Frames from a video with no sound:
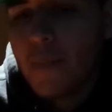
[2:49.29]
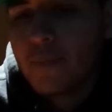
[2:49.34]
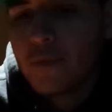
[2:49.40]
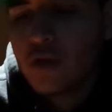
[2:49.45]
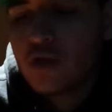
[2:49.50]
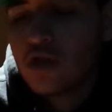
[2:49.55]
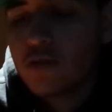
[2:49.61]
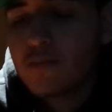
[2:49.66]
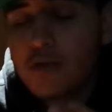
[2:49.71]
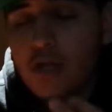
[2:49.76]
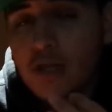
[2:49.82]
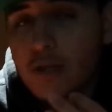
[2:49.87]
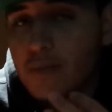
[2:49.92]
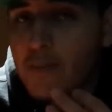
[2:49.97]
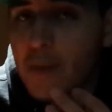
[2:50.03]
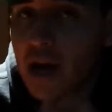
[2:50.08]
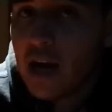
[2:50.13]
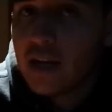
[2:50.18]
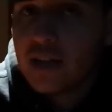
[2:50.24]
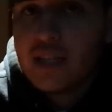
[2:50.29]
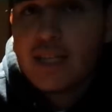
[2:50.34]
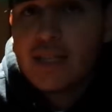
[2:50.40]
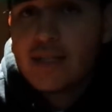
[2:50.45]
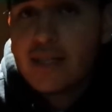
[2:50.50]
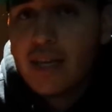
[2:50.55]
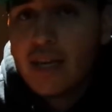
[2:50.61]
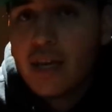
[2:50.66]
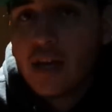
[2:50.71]
You should just barely
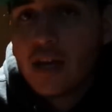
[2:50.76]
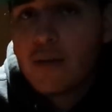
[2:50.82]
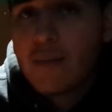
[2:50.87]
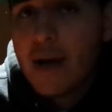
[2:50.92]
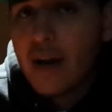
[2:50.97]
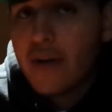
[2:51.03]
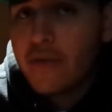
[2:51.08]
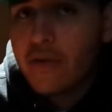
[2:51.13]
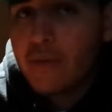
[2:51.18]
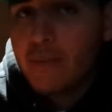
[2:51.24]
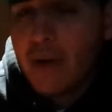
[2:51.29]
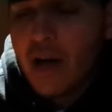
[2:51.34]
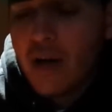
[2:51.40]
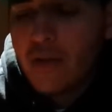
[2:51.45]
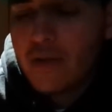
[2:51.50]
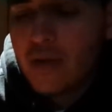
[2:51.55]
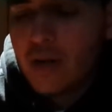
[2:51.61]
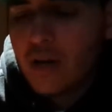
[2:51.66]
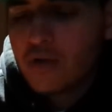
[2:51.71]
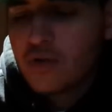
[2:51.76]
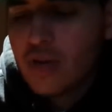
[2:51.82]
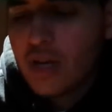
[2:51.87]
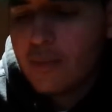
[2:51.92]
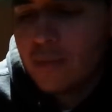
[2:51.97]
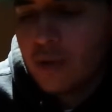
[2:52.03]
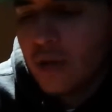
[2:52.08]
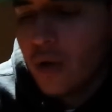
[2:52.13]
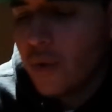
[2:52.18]
see it come out of your mouth, and I'll try
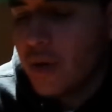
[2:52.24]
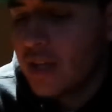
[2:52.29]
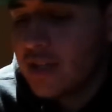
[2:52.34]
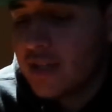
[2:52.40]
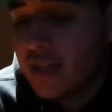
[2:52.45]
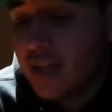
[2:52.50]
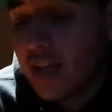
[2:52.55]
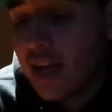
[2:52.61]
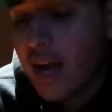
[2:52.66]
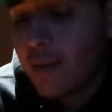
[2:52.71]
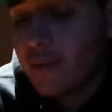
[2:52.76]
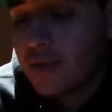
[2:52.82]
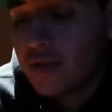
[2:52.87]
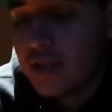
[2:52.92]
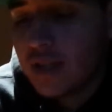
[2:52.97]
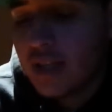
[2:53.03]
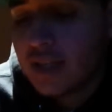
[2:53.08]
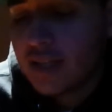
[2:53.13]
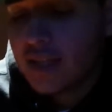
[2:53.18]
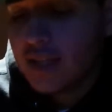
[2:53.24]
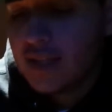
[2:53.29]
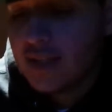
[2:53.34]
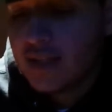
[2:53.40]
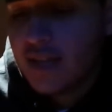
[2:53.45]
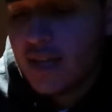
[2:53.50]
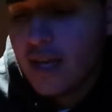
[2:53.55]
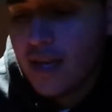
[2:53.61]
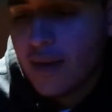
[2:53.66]
to blow it into the camera so you guys can
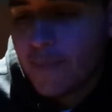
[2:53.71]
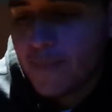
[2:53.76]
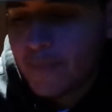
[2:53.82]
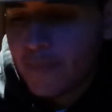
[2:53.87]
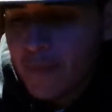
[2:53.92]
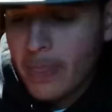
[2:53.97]
see it.